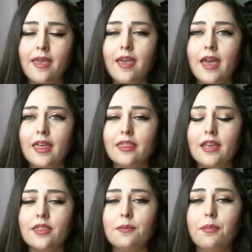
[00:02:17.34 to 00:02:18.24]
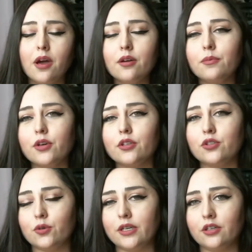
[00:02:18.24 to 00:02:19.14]
And then the Bottom Girl
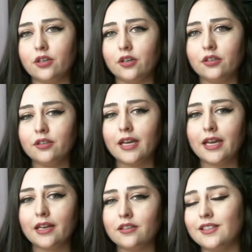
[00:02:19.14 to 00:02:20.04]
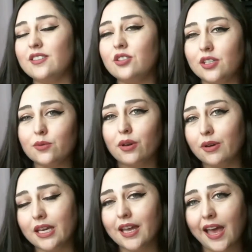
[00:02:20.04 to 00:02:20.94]
joined her, and since she's
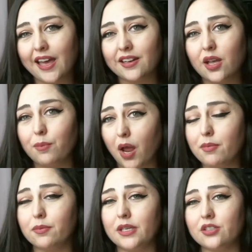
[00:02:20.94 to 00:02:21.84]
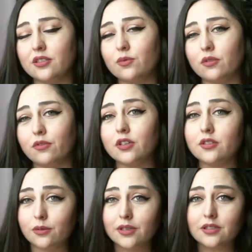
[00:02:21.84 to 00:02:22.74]
wearing a hat, I'll probably just refer
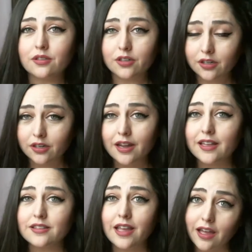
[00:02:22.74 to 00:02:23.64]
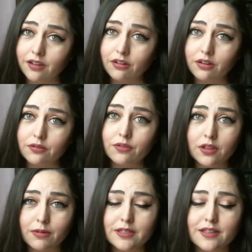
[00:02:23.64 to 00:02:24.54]
to her as Hat Girl for
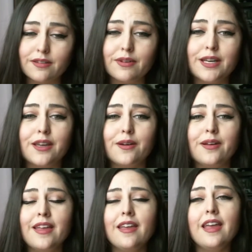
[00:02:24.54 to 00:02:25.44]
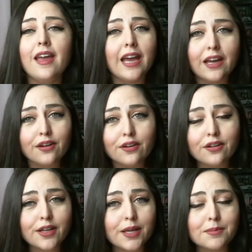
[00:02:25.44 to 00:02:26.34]
the rest of the video. Hat Girl
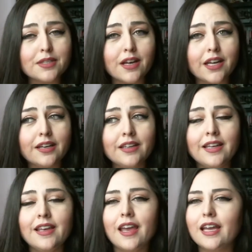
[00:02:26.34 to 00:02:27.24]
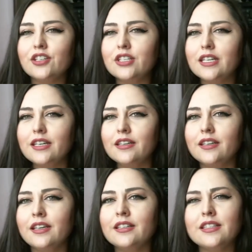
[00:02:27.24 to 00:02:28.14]
comes on, and she
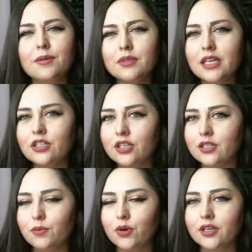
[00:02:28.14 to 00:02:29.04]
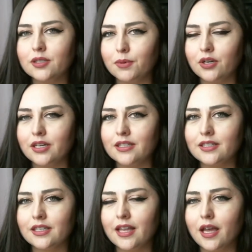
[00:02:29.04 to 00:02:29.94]
seems like she's more experienced
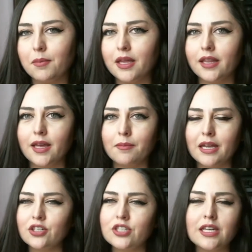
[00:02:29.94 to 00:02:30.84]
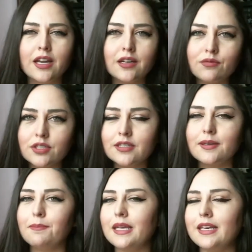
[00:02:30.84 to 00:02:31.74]
in the MLM, and she kind of just
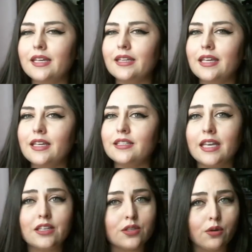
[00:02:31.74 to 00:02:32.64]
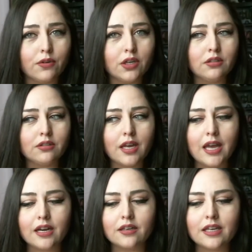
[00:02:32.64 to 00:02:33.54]
immediately takes over
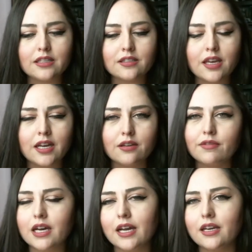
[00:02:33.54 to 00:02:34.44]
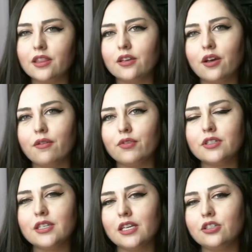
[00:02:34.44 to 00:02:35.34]
and is kind of guiding the
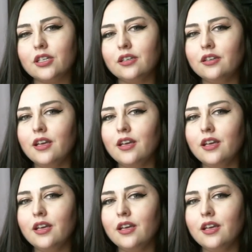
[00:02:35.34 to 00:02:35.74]
conversation.